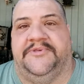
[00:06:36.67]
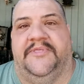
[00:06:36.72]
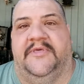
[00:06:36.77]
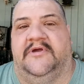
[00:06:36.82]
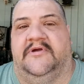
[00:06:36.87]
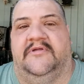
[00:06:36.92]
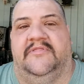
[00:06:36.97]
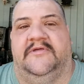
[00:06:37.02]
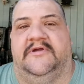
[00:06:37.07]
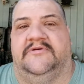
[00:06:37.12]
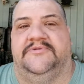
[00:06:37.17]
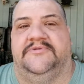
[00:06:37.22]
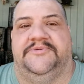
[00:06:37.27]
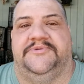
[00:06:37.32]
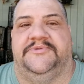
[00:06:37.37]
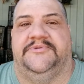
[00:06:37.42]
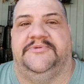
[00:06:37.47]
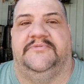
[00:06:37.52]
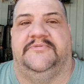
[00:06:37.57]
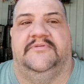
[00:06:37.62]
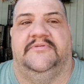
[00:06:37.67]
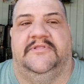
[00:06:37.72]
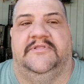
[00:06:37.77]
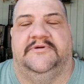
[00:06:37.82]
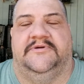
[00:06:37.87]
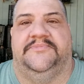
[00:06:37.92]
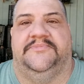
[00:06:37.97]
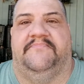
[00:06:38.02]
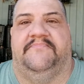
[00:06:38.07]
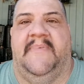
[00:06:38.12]
There's
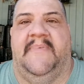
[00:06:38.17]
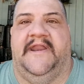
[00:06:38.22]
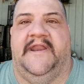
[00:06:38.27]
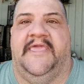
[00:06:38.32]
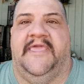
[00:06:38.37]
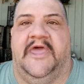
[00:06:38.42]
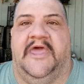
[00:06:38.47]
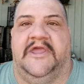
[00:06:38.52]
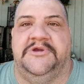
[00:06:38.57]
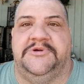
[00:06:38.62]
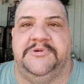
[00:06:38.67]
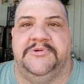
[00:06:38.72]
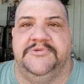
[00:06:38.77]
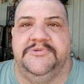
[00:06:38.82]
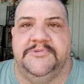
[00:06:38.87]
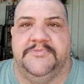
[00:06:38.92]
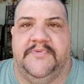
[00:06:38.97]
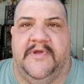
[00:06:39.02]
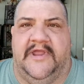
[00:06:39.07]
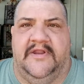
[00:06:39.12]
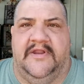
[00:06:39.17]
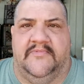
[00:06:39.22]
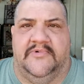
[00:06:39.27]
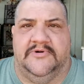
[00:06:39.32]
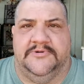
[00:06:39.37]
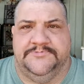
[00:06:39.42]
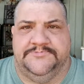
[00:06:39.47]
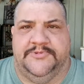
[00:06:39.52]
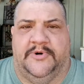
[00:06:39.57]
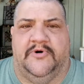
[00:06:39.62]
medications available
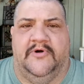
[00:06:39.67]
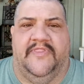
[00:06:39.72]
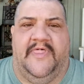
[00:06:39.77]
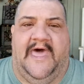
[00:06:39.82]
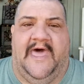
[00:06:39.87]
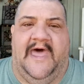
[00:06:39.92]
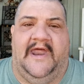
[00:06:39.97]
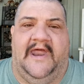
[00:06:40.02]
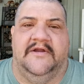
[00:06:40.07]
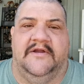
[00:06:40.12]
for that,